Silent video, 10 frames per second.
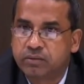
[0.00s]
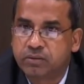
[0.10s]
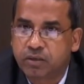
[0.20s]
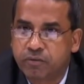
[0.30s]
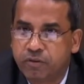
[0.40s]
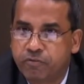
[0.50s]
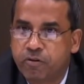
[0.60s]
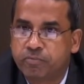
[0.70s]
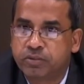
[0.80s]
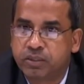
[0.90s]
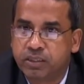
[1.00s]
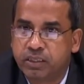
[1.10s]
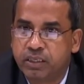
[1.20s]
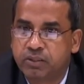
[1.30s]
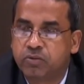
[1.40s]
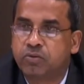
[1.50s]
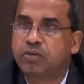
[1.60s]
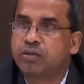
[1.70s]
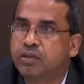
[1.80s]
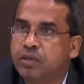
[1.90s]
sort of reforms in the
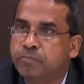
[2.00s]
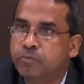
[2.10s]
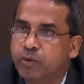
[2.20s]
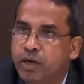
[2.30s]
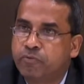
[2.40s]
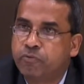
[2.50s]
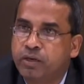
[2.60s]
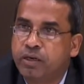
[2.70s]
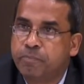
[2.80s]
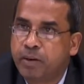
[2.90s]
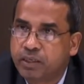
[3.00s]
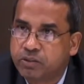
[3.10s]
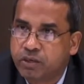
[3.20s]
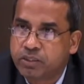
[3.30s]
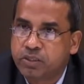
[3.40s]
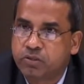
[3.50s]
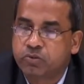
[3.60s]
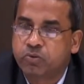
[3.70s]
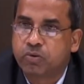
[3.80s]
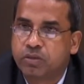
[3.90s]
so-called way of we impart education to
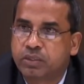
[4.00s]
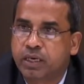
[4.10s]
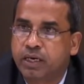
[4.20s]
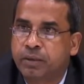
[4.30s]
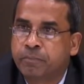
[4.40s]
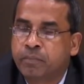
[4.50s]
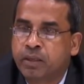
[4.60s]
students can